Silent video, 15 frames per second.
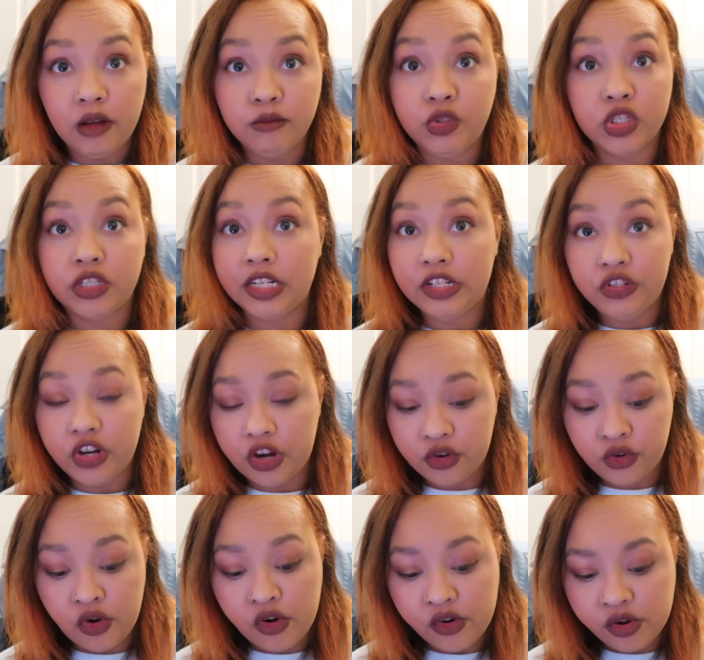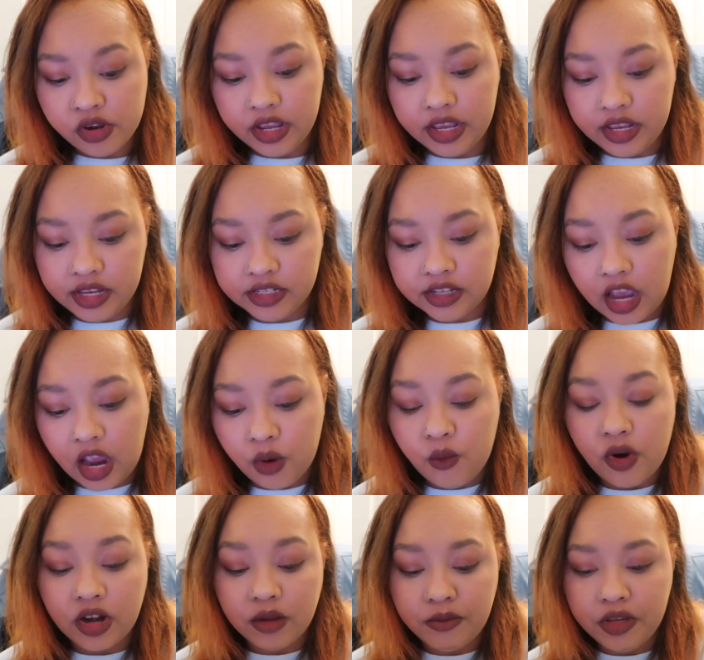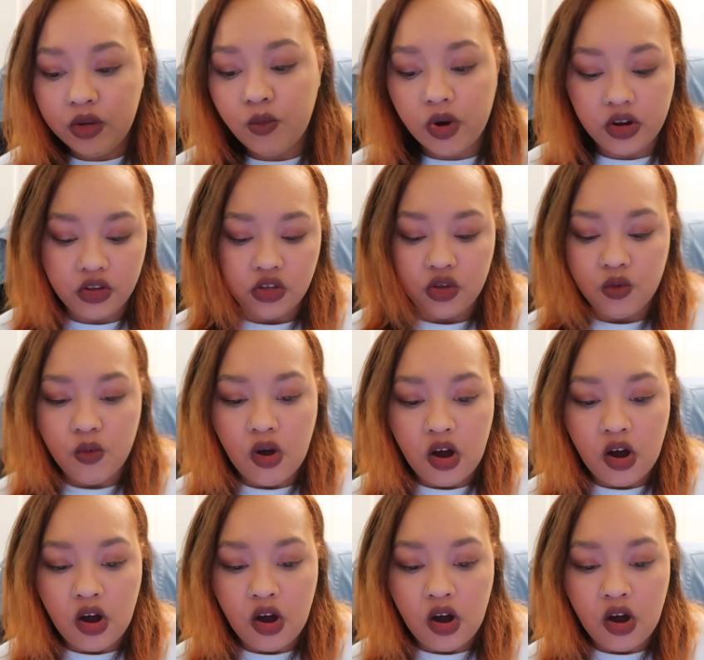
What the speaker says: just in general is I Want to Be Where You